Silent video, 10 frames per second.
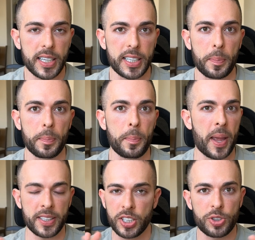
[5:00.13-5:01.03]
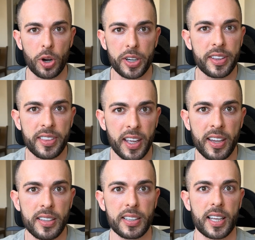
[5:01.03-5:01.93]
a mandatory
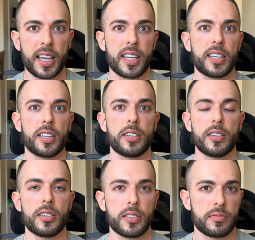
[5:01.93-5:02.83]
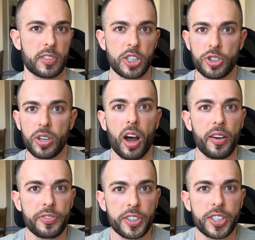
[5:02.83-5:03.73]
thing. Like, they should
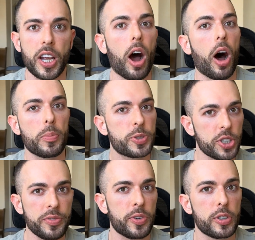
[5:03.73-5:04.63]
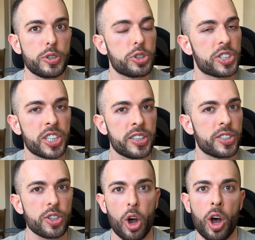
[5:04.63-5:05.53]
offer the option for you to turn
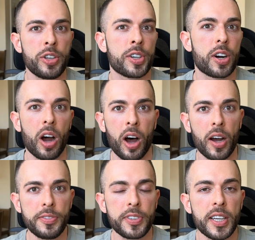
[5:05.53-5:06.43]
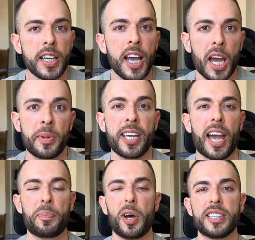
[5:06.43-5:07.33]
this on or off. I mean,
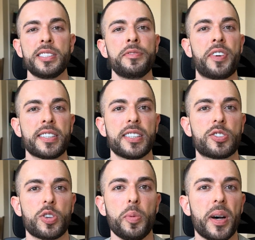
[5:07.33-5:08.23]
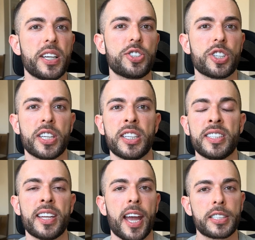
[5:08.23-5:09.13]
Apple has invested so much
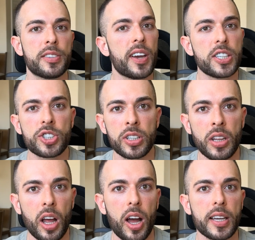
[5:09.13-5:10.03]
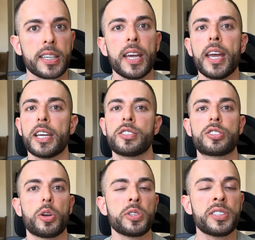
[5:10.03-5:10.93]
in activation lock and
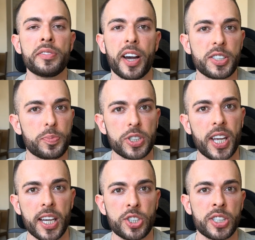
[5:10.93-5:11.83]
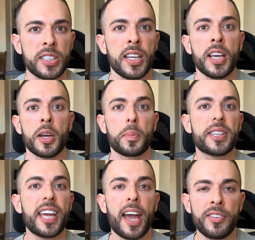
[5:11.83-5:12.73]
stolen device protection, but
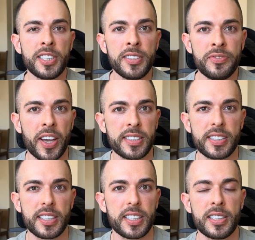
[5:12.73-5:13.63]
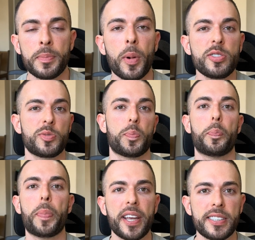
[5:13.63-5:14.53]
they haven't invested in the most
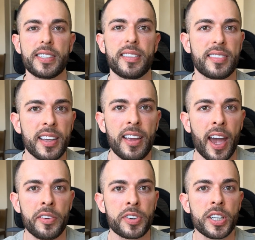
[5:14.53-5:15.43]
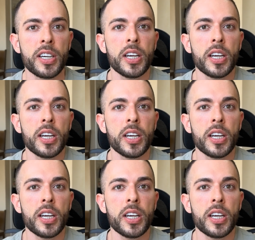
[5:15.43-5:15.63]
basic thing ever,